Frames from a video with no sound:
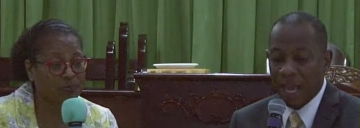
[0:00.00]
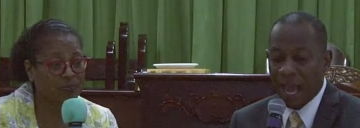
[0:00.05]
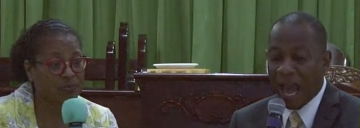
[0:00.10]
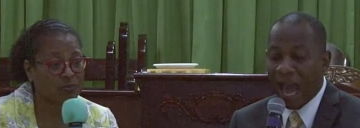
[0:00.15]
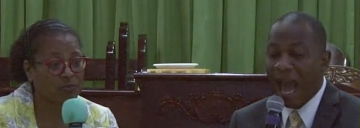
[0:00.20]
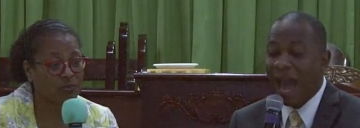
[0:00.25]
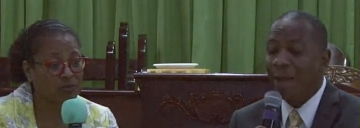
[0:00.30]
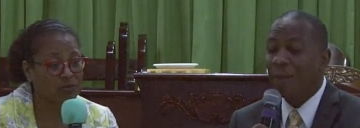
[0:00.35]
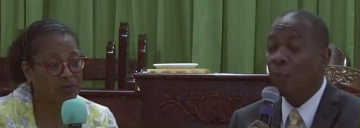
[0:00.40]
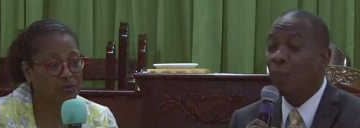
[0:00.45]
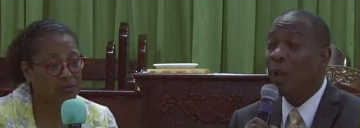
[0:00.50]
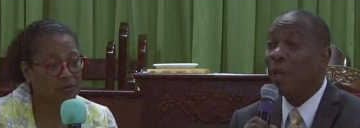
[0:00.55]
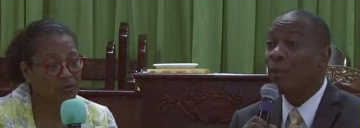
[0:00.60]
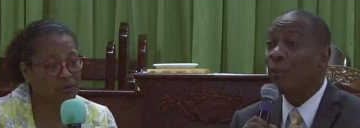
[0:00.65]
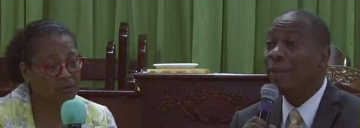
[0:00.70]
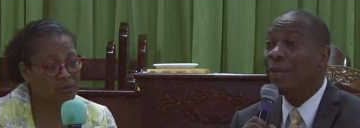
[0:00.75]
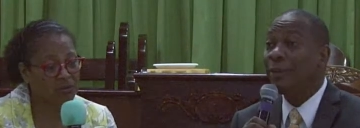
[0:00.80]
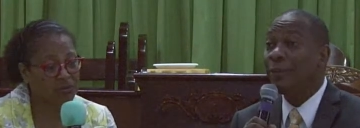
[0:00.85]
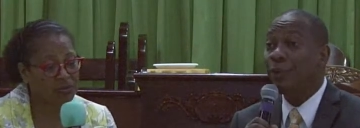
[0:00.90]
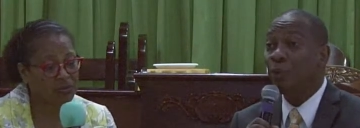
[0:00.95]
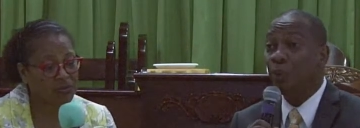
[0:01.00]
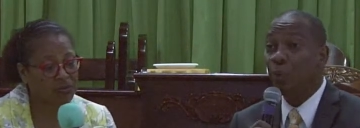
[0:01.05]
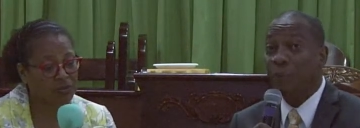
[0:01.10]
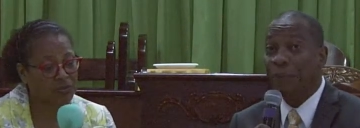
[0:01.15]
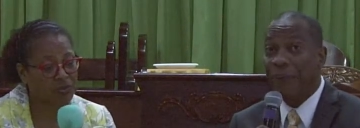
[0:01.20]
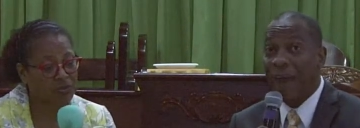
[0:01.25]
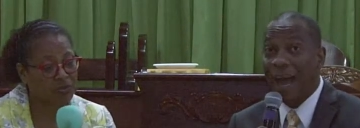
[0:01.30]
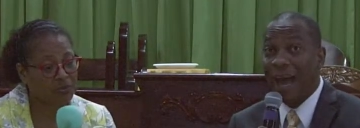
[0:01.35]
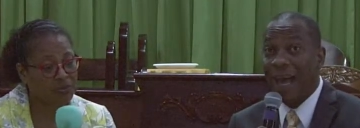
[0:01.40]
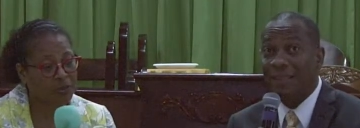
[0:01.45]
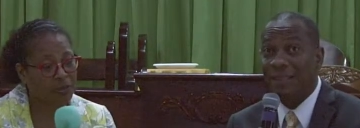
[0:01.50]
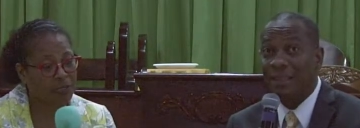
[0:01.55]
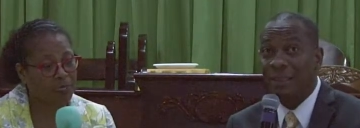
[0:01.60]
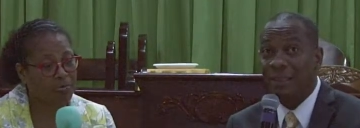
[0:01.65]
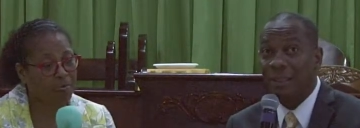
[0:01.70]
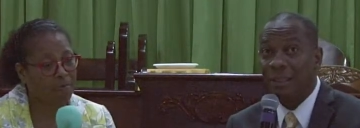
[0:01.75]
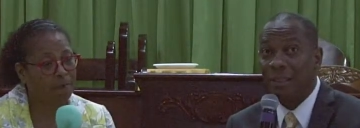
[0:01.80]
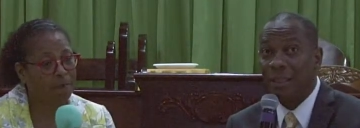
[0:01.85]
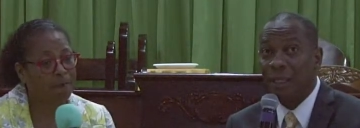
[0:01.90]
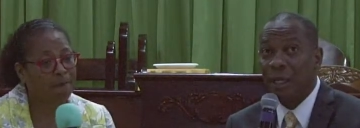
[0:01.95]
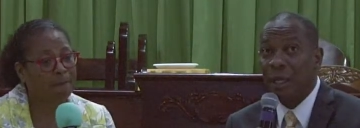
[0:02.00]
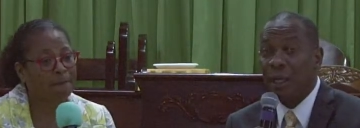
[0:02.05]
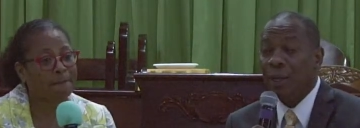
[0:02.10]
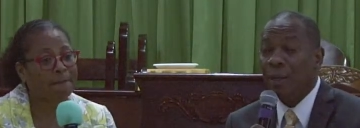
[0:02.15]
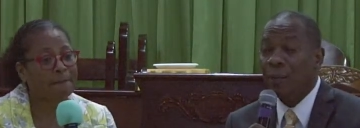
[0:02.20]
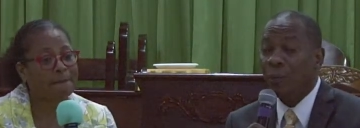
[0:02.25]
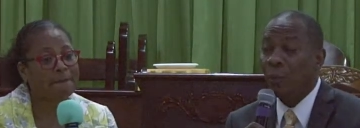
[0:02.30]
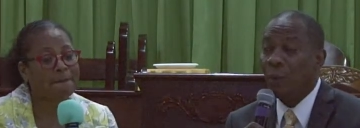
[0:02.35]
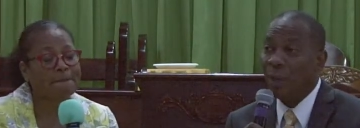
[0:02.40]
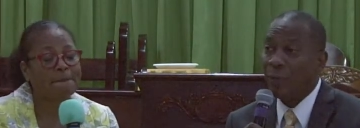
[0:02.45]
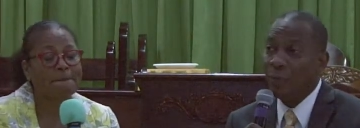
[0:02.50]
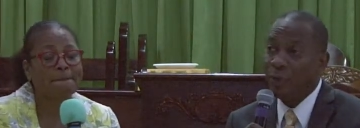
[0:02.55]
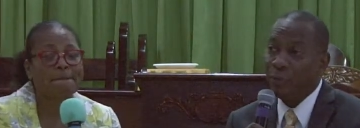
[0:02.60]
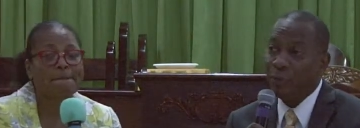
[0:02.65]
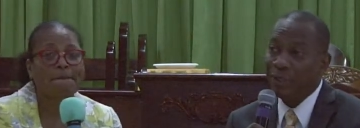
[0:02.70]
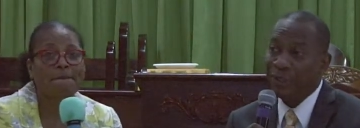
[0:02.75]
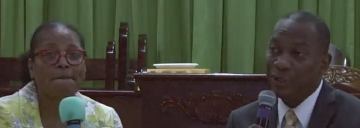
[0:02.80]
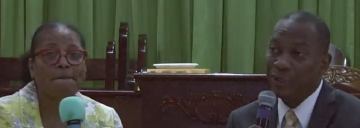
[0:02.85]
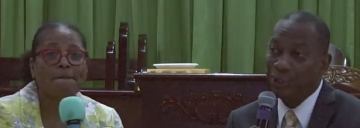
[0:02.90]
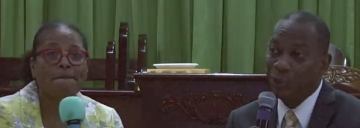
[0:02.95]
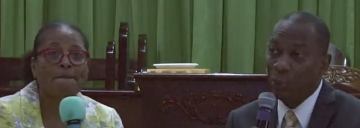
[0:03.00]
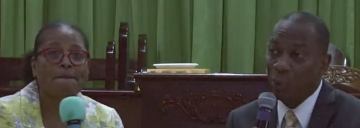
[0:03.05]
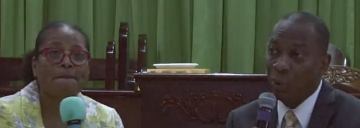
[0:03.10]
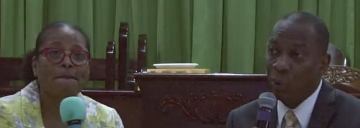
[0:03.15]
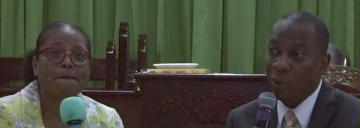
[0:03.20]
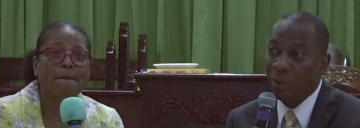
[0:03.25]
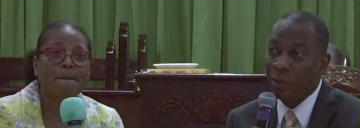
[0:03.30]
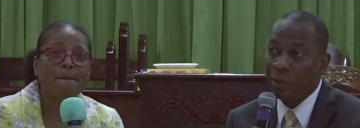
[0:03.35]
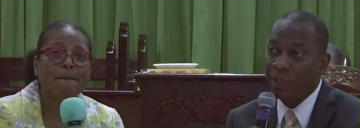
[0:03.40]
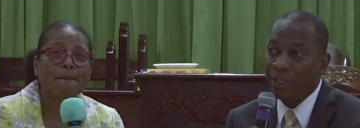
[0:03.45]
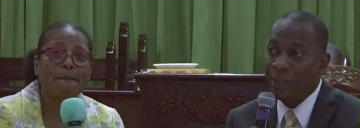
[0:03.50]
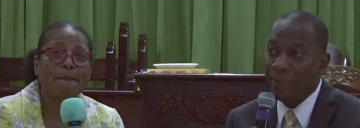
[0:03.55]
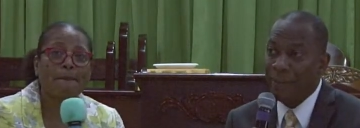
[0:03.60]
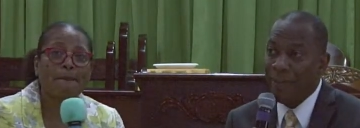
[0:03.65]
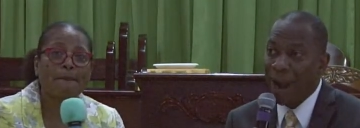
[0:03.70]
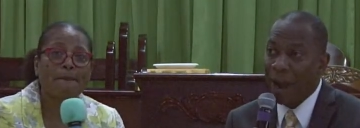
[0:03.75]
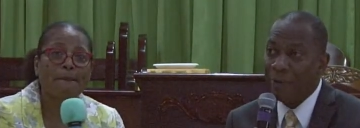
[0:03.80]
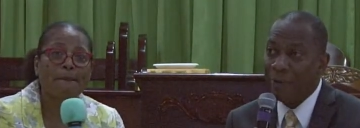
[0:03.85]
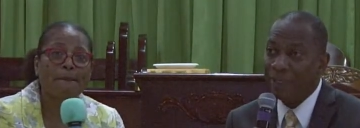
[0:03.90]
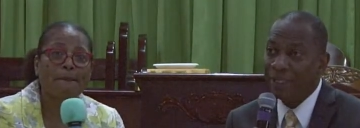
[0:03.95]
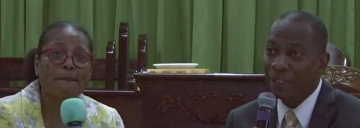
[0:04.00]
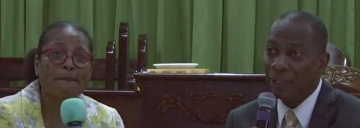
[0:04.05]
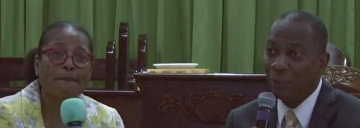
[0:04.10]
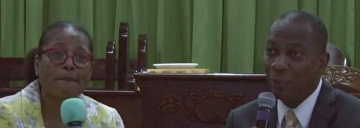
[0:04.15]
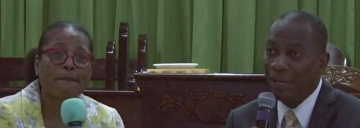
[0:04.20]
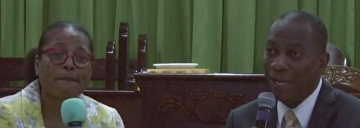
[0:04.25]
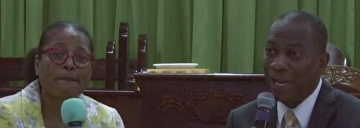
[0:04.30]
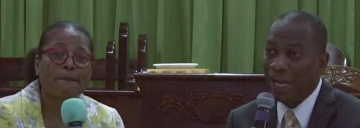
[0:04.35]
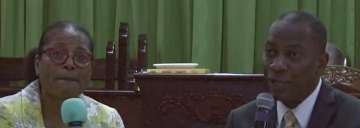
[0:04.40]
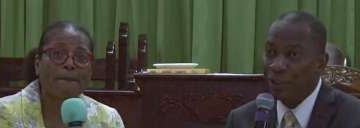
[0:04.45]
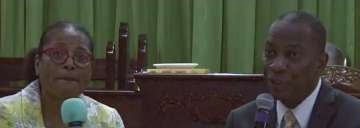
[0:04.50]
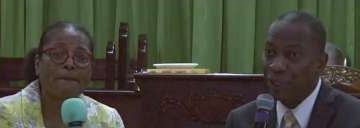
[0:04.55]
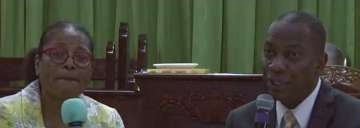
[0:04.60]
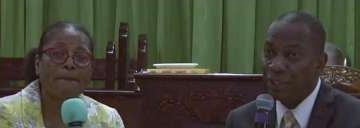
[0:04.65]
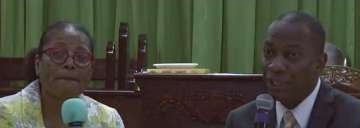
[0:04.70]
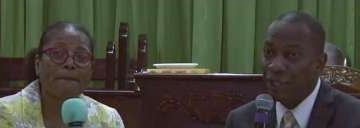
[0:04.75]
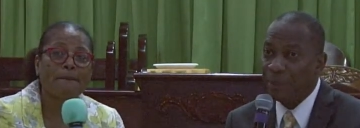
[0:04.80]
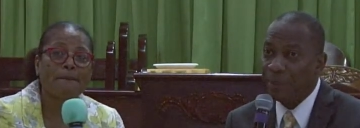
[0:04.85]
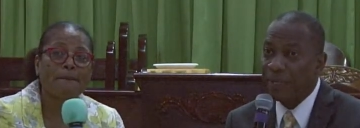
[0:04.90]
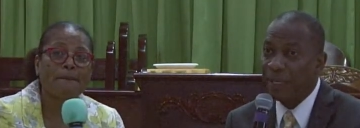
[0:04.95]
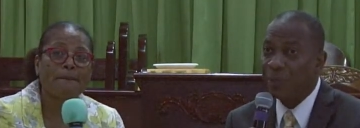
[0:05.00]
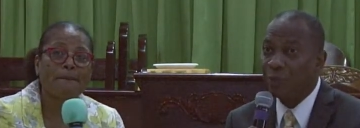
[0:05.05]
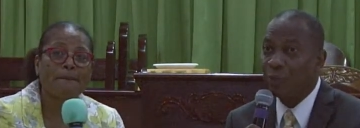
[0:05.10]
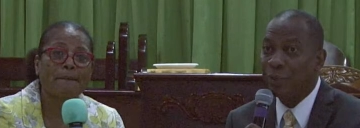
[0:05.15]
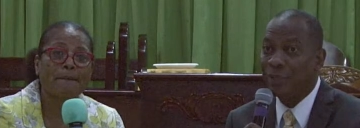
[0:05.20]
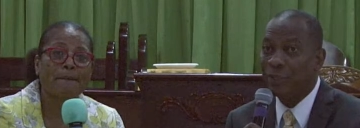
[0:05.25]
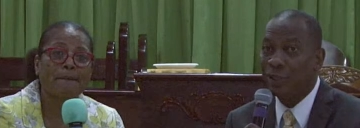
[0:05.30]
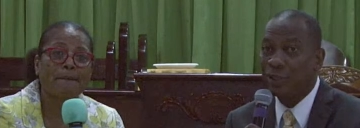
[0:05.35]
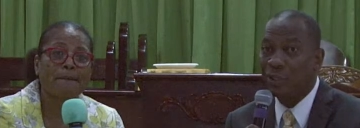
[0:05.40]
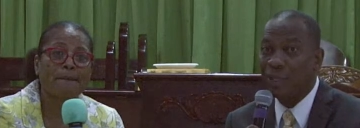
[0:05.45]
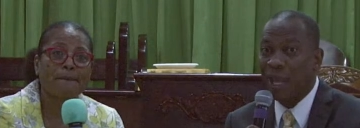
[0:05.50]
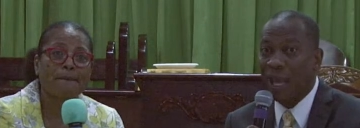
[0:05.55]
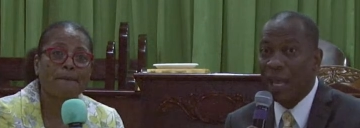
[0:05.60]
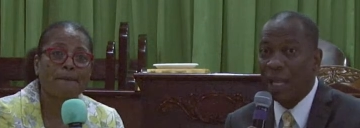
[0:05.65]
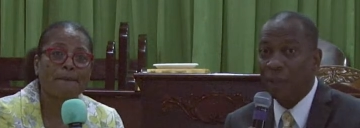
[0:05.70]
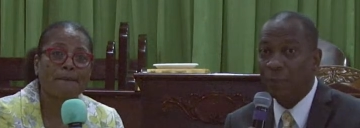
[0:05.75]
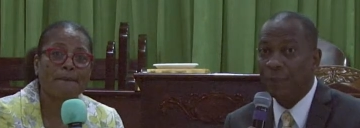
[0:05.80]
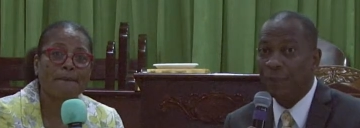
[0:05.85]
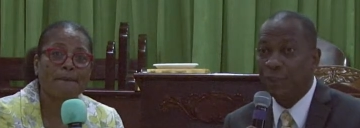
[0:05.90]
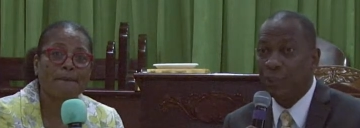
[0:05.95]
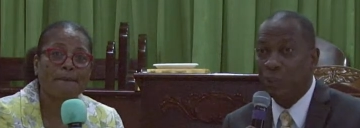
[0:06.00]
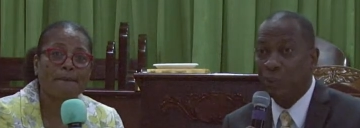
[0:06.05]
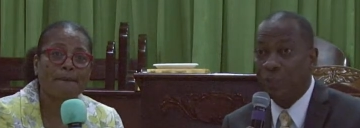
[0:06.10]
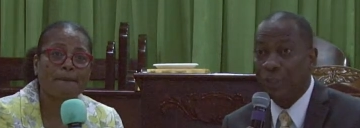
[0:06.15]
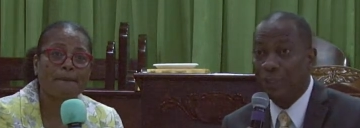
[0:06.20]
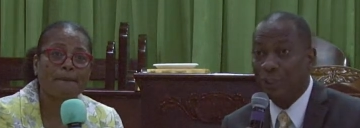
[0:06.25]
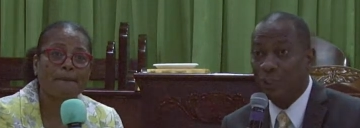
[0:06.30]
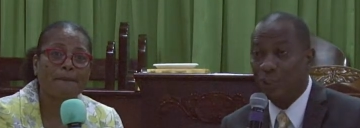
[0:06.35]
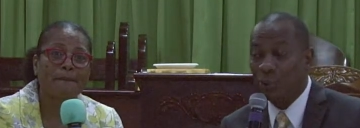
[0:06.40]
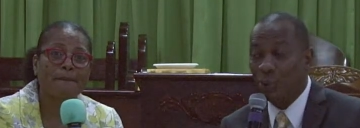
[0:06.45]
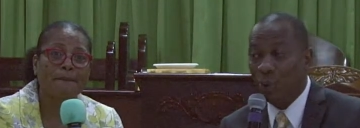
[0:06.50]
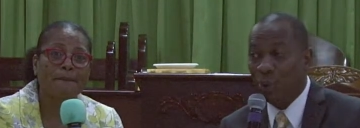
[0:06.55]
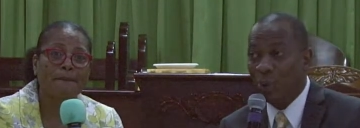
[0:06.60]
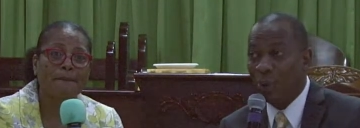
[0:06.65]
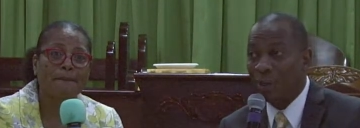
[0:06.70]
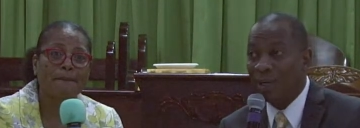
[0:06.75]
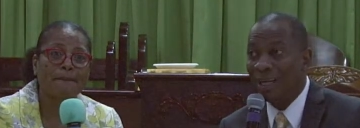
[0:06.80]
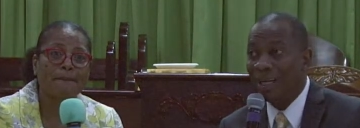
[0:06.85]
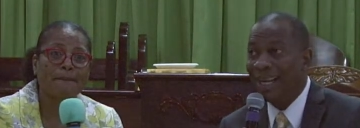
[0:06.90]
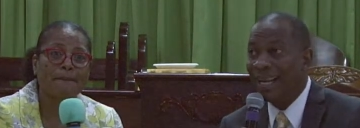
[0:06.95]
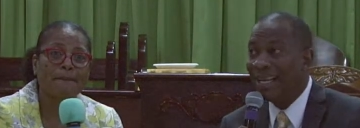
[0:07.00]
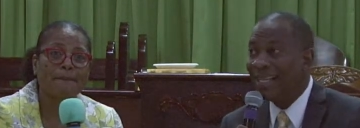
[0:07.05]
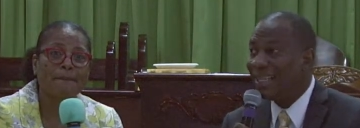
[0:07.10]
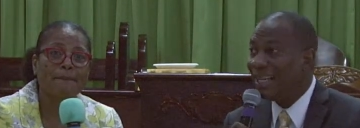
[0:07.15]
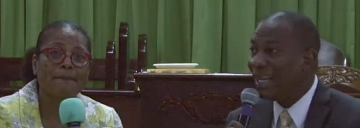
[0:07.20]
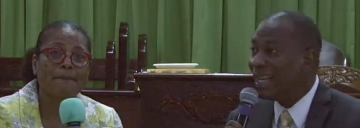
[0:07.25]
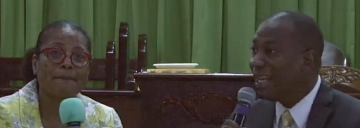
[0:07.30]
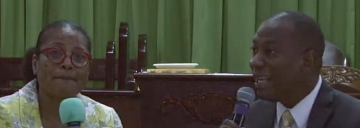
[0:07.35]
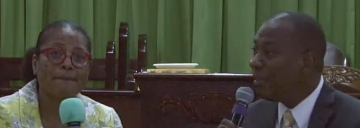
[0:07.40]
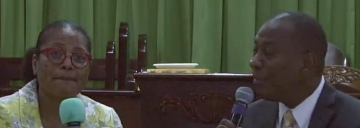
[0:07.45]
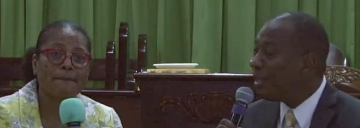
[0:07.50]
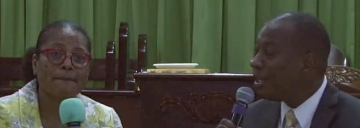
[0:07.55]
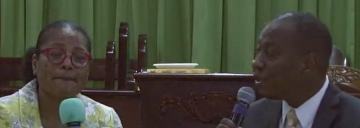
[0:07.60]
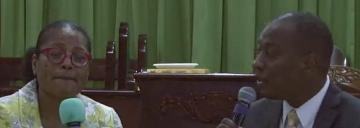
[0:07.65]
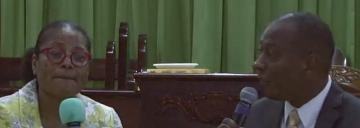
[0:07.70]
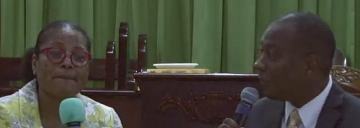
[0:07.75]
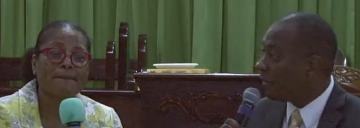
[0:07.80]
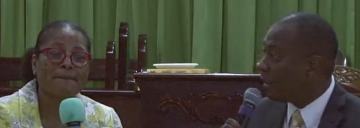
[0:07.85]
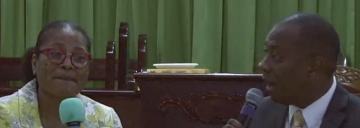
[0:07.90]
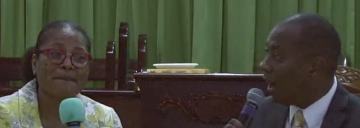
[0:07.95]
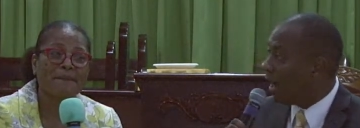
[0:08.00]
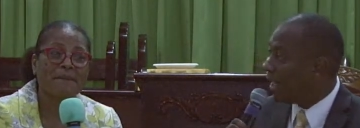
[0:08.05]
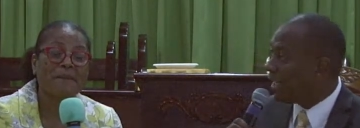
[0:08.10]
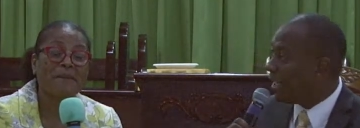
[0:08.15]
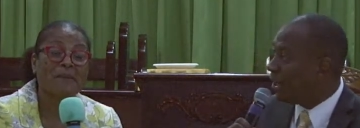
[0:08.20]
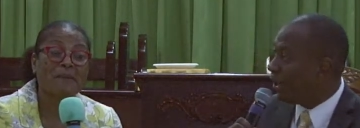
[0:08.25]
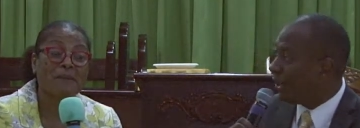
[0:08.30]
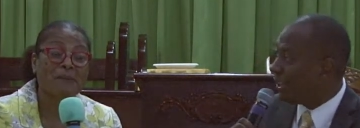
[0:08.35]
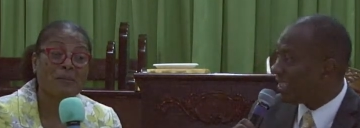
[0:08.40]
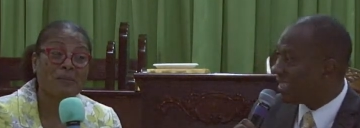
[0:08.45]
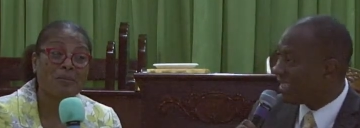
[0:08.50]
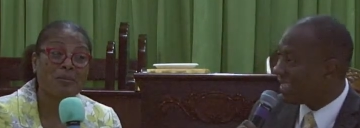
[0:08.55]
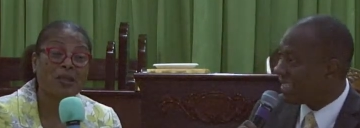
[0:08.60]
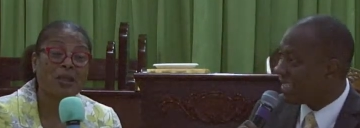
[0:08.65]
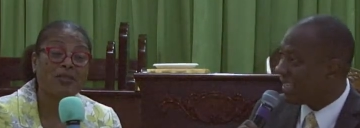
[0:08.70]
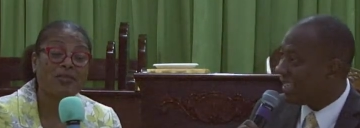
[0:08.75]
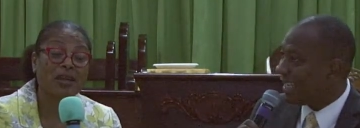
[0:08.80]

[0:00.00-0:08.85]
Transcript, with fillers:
Speaker 1: And when we do that, when we restore the marital relationship, it helps to restore the image of God in us.